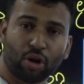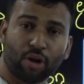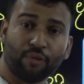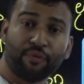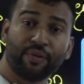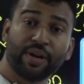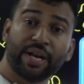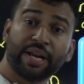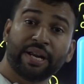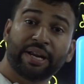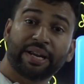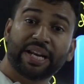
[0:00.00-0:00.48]

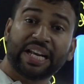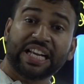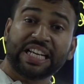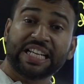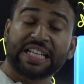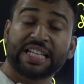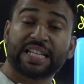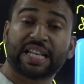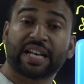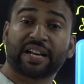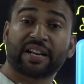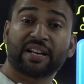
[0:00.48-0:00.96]
of
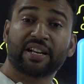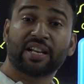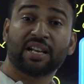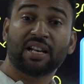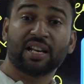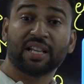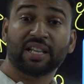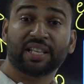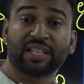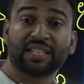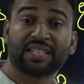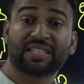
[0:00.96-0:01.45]

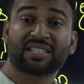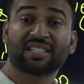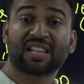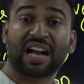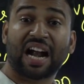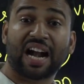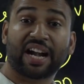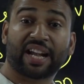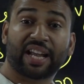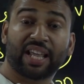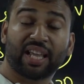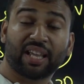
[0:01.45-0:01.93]
internal
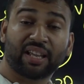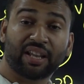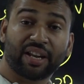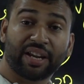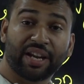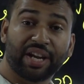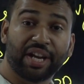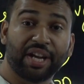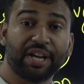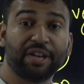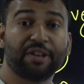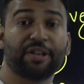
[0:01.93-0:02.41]

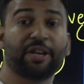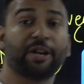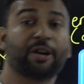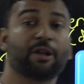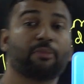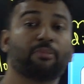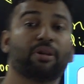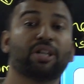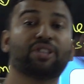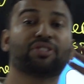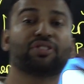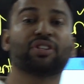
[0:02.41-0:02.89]
static
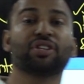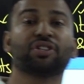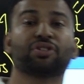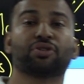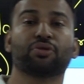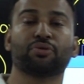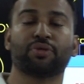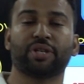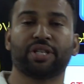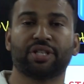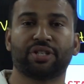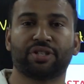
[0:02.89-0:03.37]
indeterminacy,
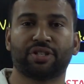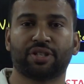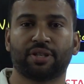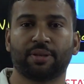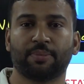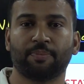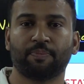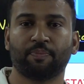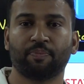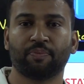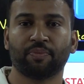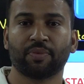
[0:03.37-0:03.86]
students.
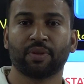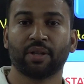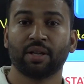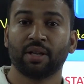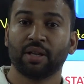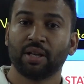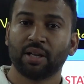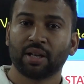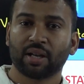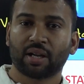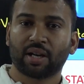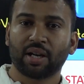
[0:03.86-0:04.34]

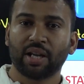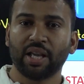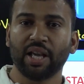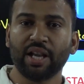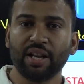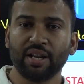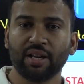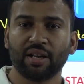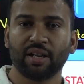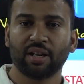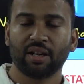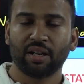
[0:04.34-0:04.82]

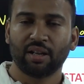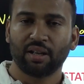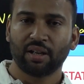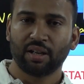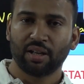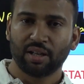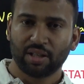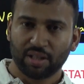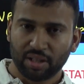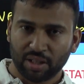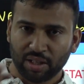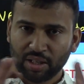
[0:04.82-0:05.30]
Clear?
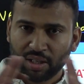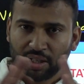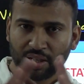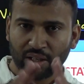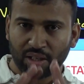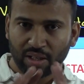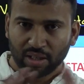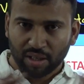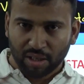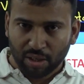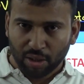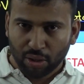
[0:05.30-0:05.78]

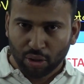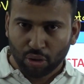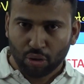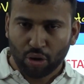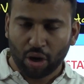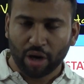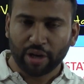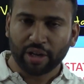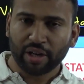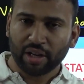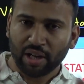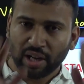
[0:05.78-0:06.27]

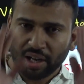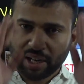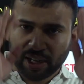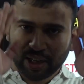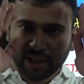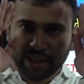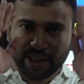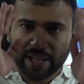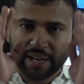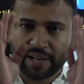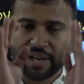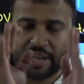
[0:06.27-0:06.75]
Got a
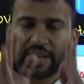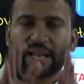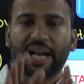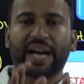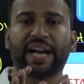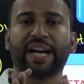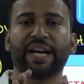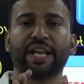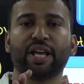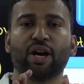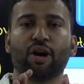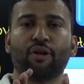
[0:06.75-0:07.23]
clear-cut
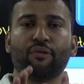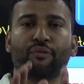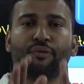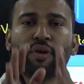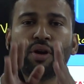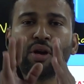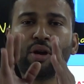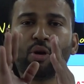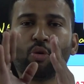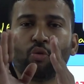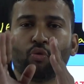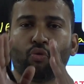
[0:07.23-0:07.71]
idea
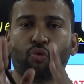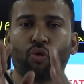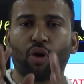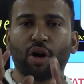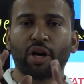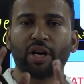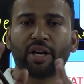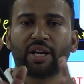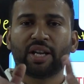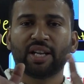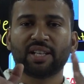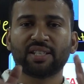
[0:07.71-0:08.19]
of
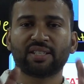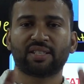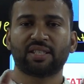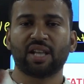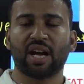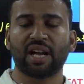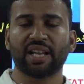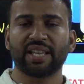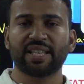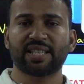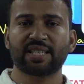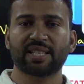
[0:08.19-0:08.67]
what does
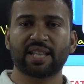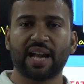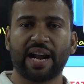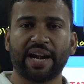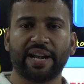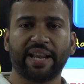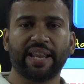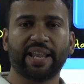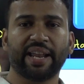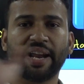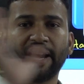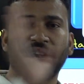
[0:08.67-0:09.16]
the
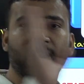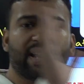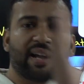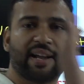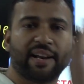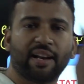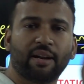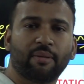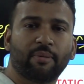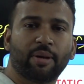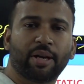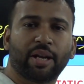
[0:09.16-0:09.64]
static and
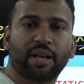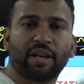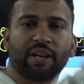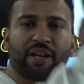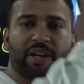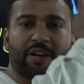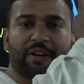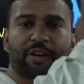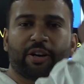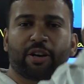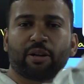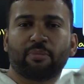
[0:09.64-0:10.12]
kinematic
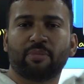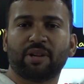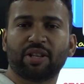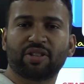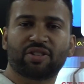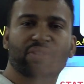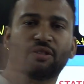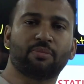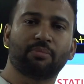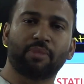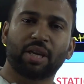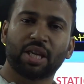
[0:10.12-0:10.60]

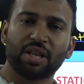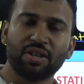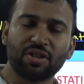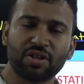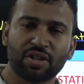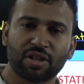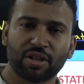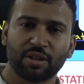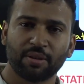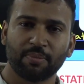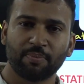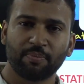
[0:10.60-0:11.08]
indeterminacy
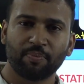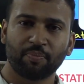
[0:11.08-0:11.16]
means?